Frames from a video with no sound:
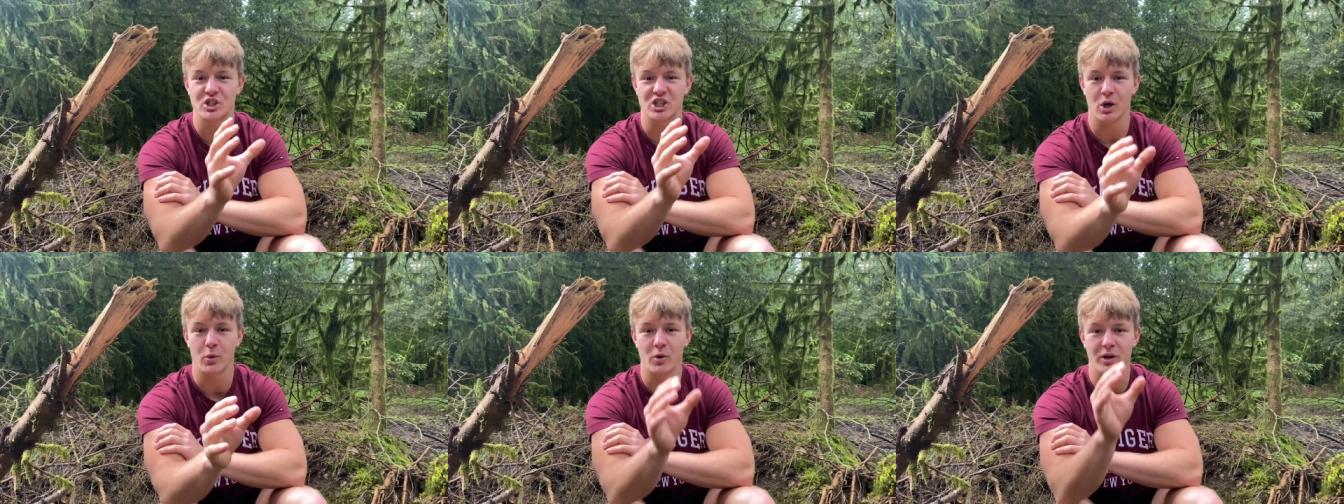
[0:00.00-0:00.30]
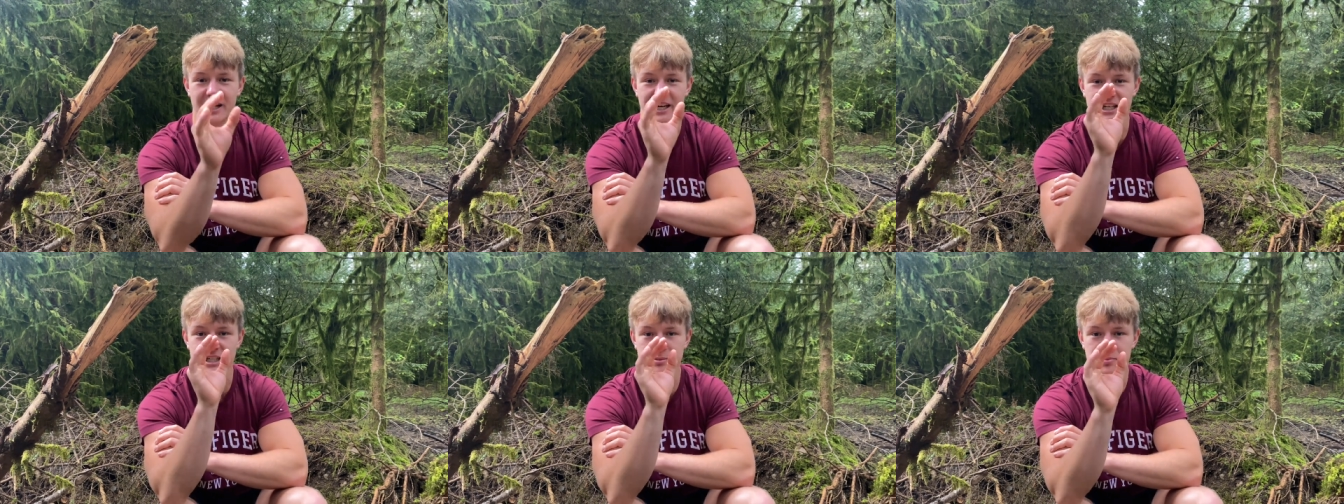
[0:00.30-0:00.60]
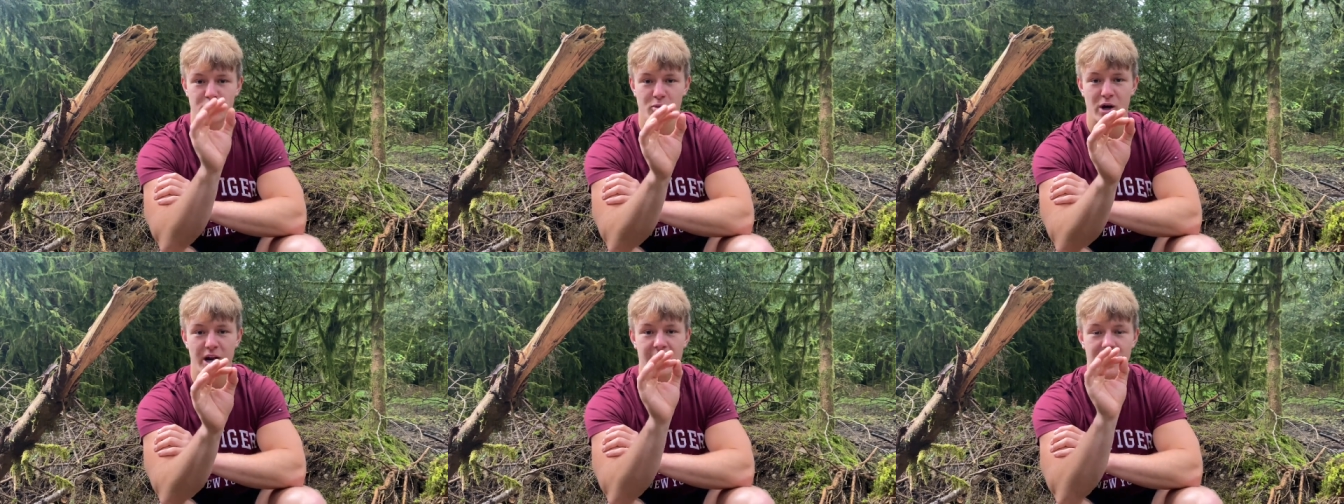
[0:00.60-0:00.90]
I would
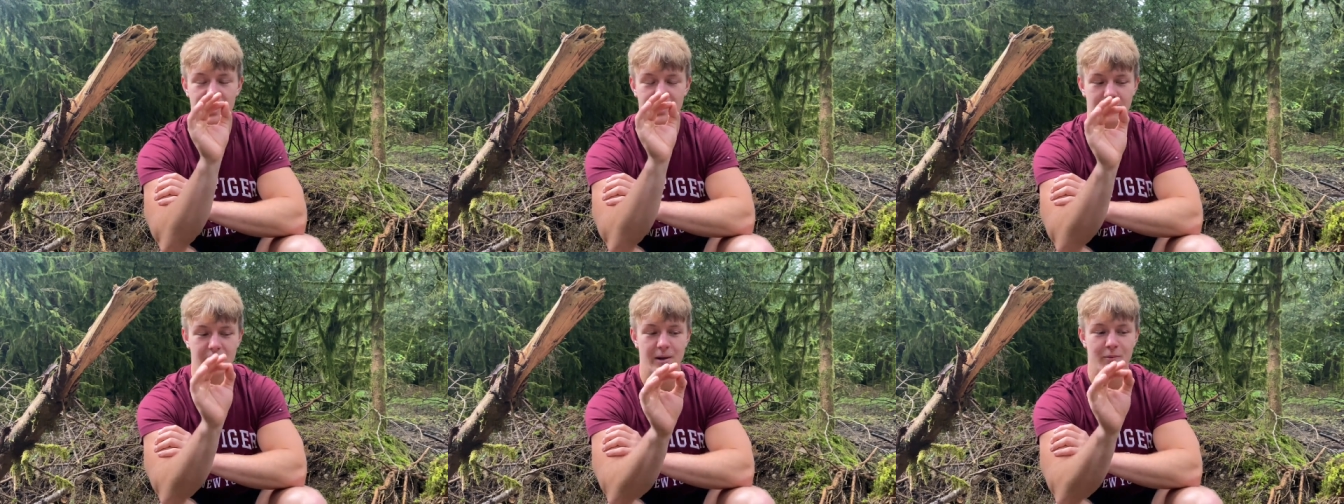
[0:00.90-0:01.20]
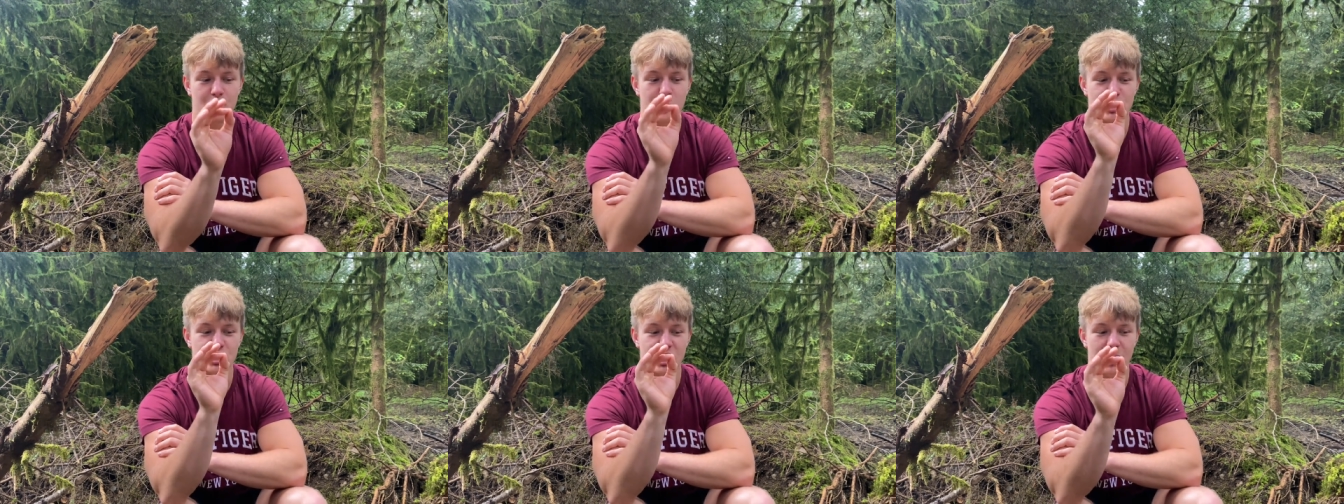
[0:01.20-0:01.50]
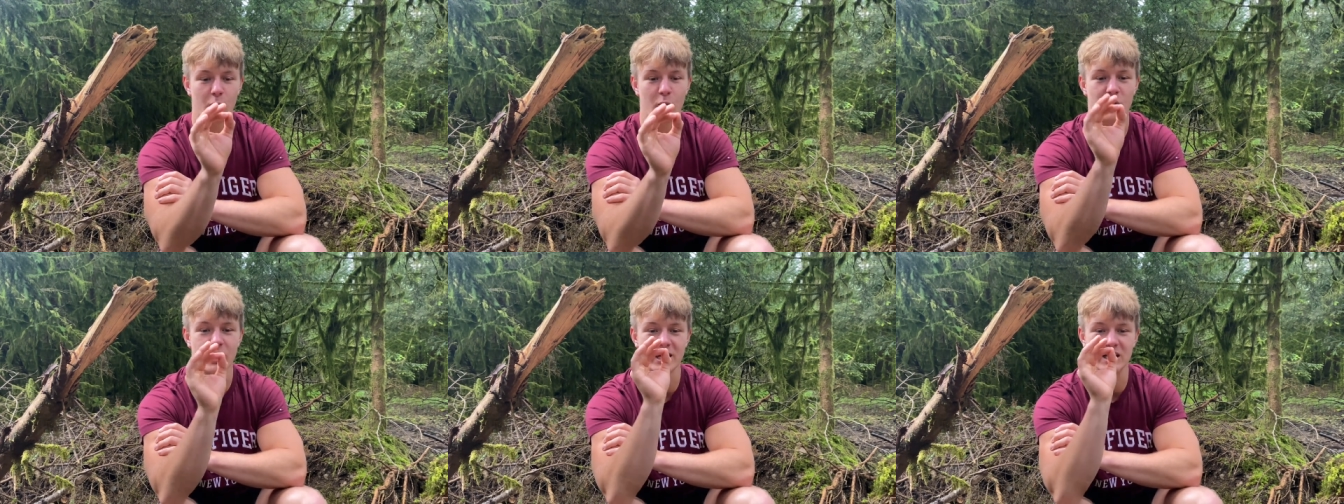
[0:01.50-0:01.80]
explain, in which I
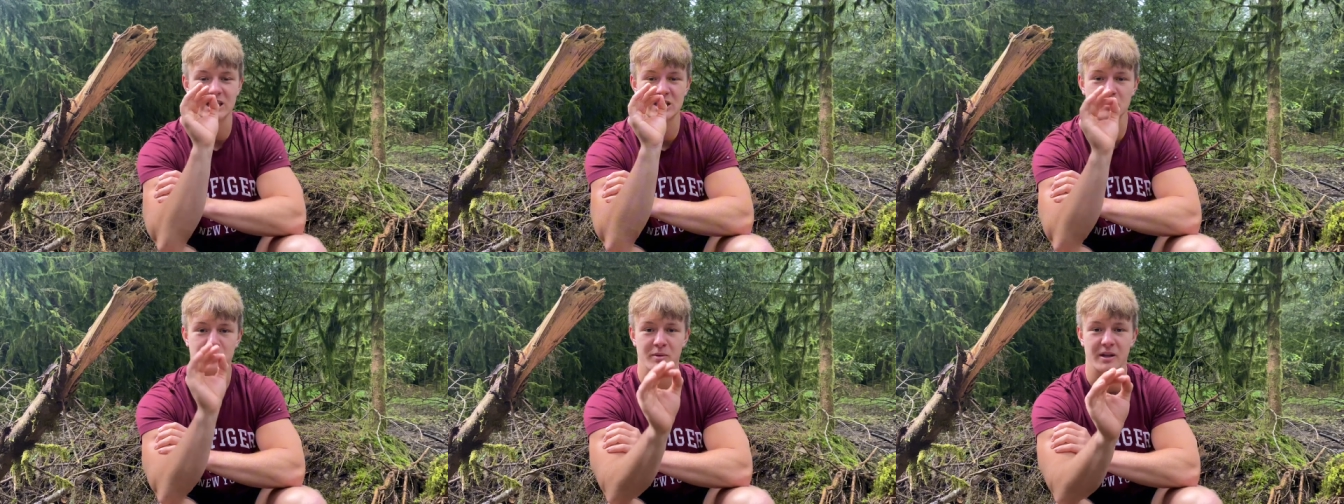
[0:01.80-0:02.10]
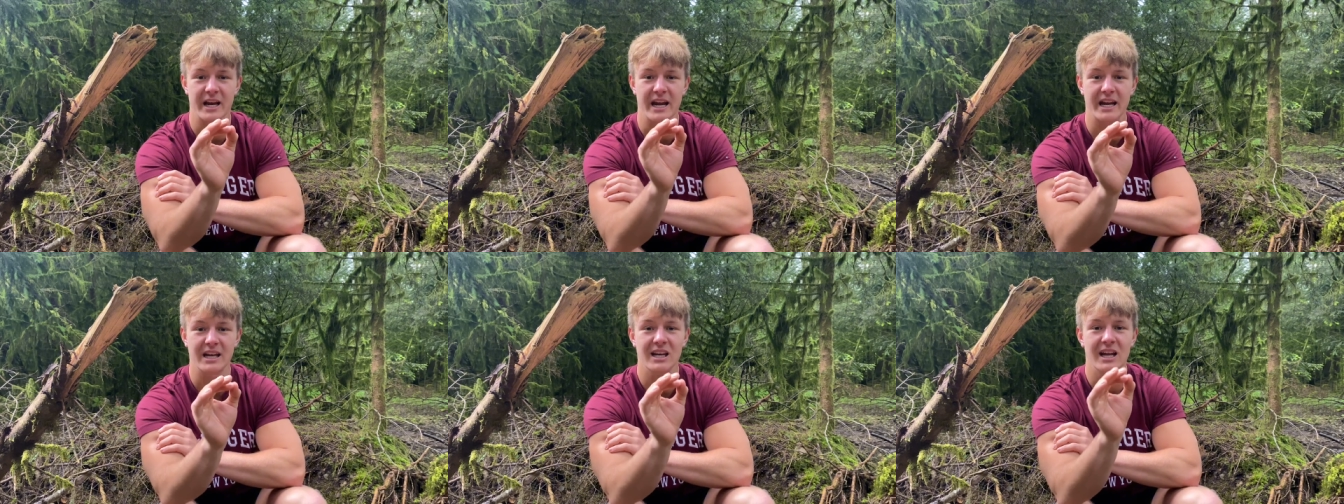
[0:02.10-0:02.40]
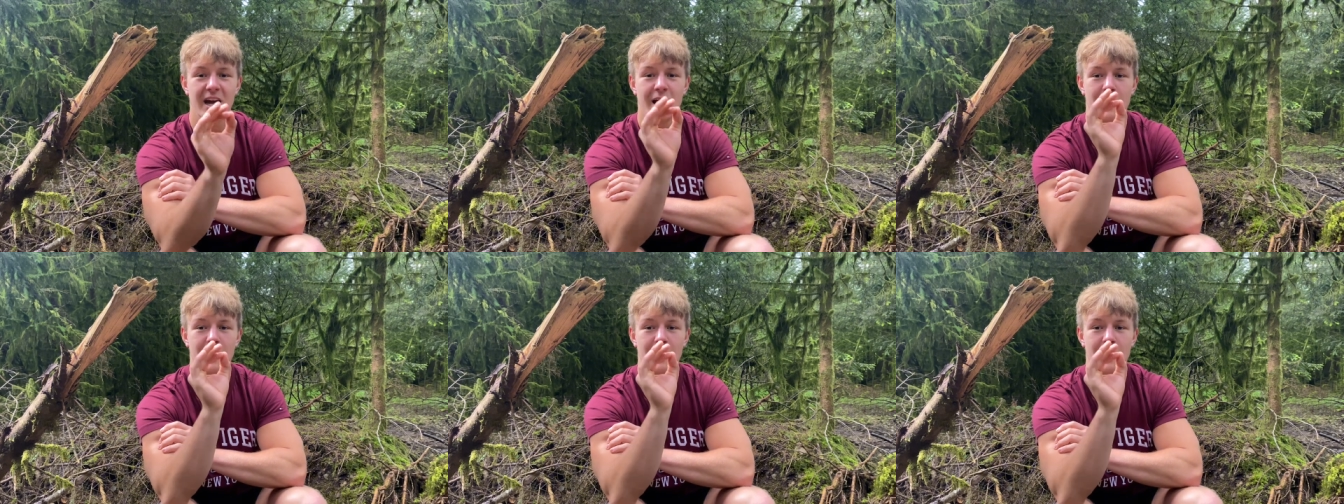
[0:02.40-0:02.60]
would explain